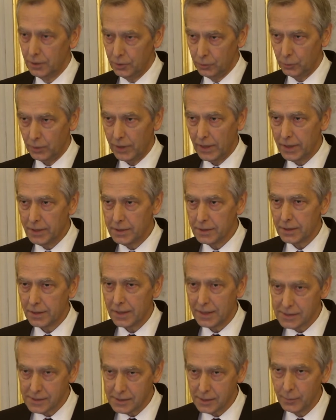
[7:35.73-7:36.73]
to either
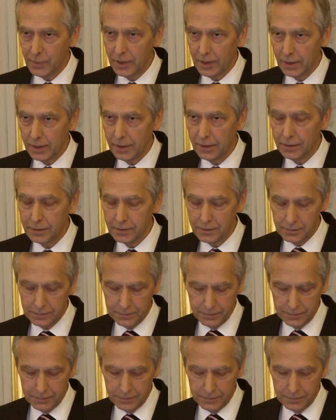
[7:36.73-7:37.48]
assimilate